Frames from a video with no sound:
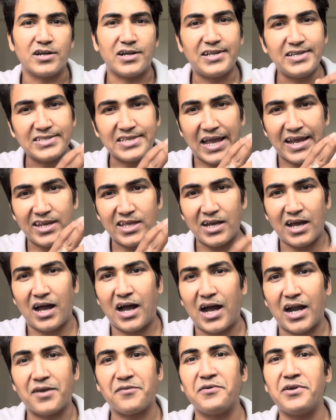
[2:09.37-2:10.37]
designing a
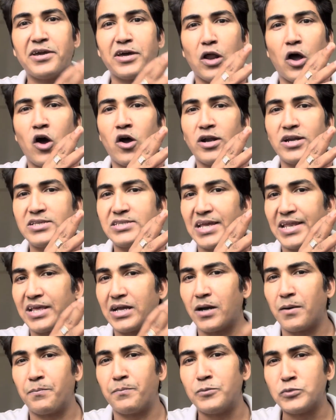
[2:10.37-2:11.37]
hardware or
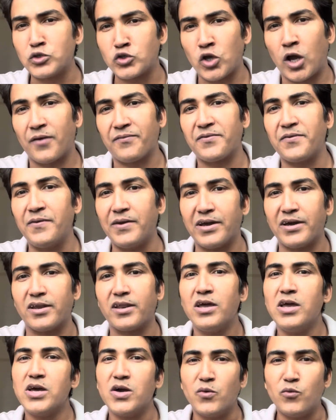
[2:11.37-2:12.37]
designing a
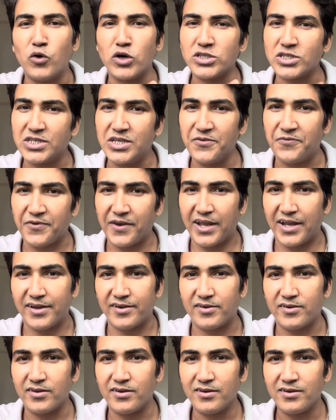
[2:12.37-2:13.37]
software was different,